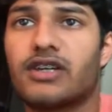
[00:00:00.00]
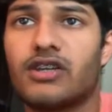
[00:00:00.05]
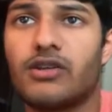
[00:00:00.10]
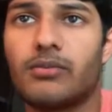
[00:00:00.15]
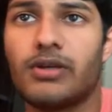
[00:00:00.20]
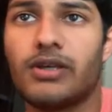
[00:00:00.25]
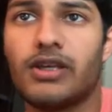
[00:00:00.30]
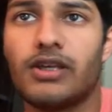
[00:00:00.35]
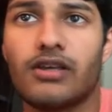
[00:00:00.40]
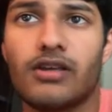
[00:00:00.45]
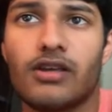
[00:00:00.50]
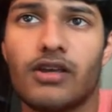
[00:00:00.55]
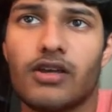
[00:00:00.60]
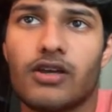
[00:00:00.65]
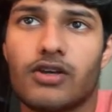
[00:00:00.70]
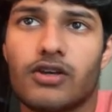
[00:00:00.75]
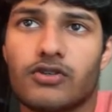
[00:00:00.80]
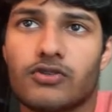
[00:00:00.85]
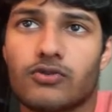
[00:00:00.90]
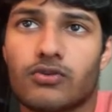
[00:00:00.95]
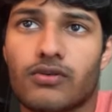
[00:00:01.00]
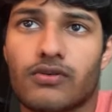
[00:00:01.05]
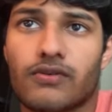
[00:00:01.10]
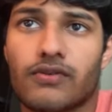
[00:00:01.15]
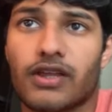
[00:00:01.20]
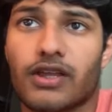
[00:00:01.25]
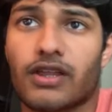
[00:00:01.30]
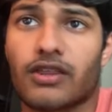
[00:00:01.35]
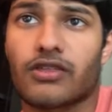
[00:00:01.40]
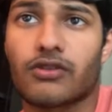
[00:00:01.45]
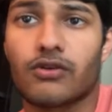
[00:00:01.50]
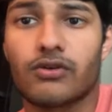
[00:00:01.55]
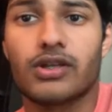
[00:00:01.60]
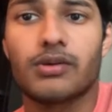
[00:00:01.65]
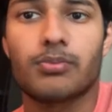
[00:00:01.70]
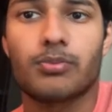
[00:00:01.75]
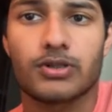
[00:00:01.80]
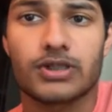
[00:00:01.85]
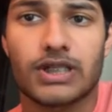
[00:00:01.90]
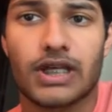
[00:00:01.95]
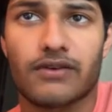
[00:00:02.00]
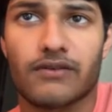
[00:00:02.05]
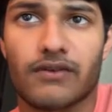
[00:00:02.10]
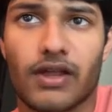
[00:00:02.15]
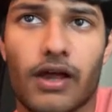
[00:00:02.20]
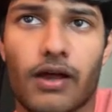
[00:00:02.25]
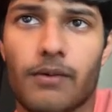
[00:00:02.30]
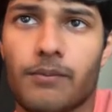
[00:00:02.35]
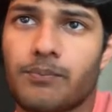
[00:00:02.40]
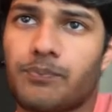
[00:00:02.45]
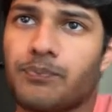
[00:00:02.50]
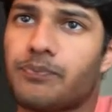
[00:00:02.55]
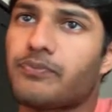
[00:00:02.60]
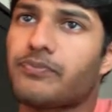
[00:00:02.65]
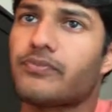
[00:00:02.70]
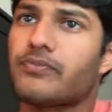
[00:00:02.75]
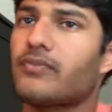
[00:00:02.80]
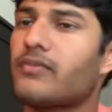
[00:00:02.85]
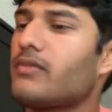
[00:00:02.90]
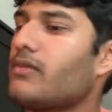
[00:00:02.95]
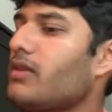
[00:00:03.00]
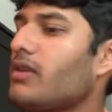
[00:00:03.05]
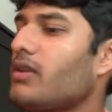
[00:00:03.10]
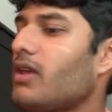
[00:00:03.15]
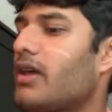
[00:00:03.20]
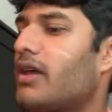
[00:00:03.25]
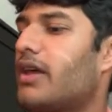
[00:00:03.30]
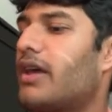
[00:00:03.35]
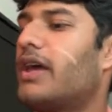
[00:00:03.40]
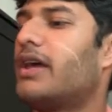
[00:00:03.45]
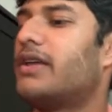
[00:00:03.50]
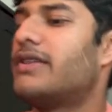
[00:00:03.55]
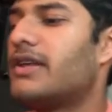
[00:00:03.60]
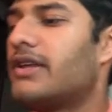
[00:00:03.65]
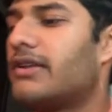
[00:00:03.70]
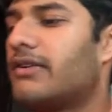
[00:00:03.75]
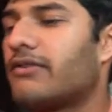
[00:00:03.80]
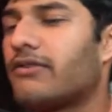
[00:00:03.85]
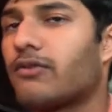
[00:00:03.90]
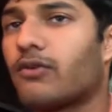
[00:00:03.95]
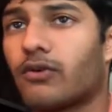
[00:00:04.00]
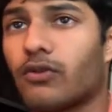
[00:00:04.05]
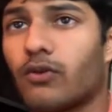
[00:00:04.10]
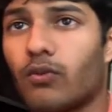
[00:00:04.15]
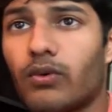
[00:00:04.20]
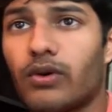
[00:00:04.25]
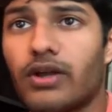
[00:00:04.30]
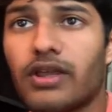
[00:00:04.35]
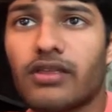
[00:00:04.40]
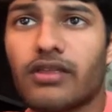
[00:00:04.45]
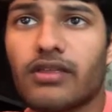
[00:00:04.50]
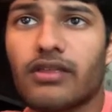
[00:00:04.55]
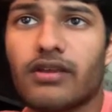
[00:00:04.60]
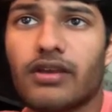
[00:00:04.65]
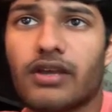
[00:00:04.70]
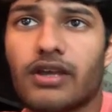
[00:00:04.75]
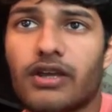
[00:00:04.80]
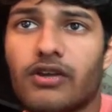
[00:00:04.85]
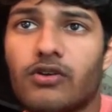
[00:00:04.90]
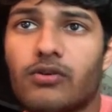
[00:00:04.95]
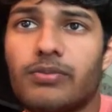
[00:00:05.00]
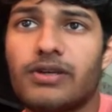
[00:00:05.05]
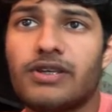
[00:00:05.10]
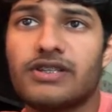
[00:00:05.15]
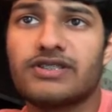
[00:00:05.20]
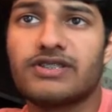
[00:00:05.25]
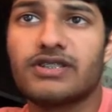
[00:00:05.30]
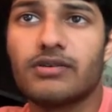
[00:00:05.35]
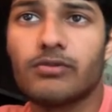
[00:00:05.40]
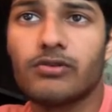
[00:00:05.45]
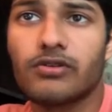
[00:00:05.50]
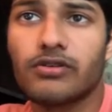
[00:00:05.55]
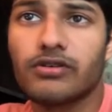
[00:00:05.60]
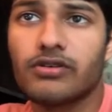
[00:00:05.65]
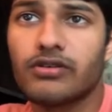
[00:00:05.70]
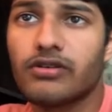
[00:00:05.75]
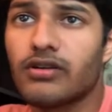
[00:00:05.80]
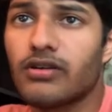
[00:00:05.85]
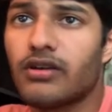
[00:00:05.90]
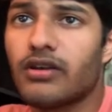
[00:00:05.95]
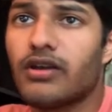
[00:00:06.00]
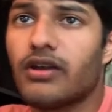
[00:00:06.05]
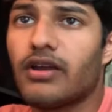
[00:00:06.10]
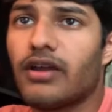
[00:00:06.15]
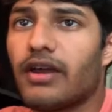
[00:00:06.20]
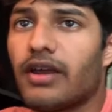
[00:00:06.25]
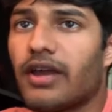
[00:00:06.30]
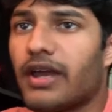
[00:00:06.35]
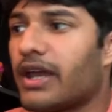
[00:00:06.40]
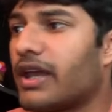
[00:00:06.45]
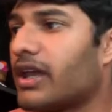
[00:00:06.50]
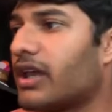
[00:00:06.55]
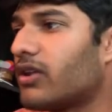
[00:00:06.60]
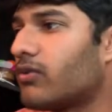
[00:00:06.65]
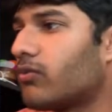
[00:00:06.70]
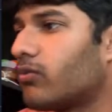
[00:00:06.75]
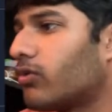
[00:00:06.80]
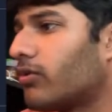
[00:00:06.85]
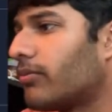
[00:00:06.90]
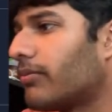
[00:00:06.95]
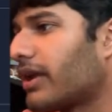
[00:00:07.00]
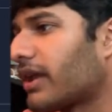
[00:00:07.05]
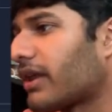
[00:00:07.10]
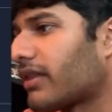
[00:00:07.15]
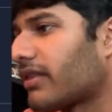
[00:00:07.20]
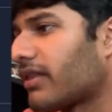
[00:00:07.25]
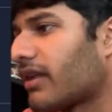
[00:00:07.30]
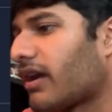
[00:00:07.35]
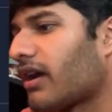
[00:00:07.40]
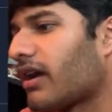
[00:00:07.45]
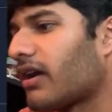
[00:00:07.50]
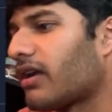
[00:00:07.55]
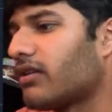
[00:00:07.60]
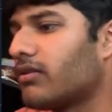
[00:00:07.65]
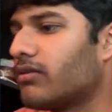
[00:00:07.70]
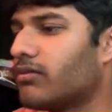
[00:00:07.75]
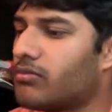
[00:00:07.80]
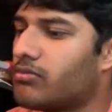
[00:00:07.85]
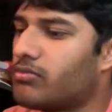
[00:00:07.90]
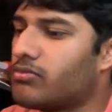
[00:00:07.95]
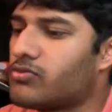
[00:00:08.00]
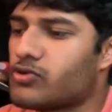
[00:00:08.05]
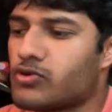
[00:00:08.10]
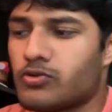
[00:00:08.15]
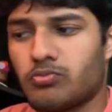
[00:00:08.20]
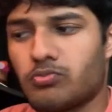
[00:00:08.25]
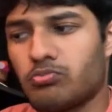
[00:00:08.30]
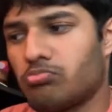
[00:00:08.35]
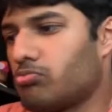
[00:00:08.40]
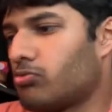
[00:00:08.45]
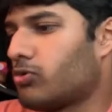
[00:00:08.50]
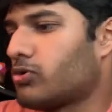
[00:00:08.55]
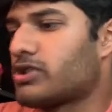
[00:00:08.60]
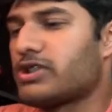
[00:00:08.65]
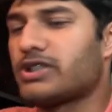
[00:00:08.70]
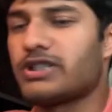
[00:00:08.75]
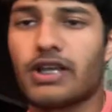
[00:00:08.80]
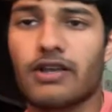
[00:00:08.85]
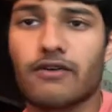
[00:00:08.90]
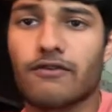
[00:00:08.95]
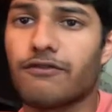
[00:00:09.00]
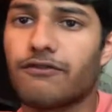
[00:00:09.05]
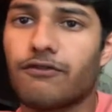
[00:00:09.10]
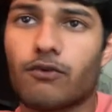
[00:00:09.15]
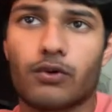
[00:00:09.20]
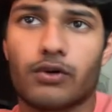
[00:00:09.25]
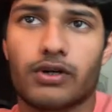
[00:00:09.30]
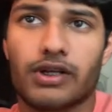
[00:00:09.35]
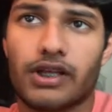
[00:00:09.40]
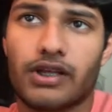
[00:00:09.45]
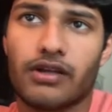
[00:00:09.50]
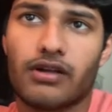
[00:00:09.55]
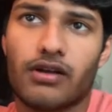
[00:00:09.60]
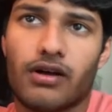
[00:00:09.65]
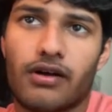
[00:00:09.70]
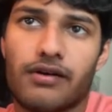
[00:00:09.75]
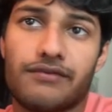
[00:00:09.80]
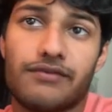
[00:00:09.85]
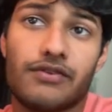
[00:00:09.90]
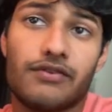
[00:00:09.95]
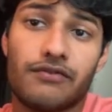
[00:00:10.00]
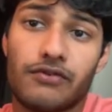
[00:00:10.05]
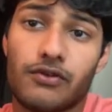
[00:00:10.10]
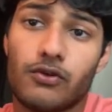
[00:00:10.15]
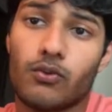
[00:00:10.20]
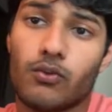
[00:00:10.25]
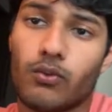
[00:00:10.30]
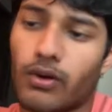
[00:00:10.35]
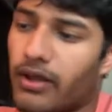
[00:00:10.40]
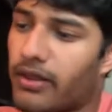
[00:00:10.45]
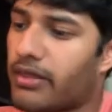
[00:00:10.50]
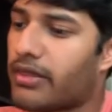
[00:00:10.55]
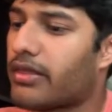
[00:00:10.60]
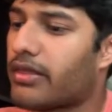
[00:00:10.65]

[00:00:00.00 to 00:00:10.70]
to be sort of like 30% of that. And then for the width, it'll be similar, and we'll make that, we'll just say 40 of the view width.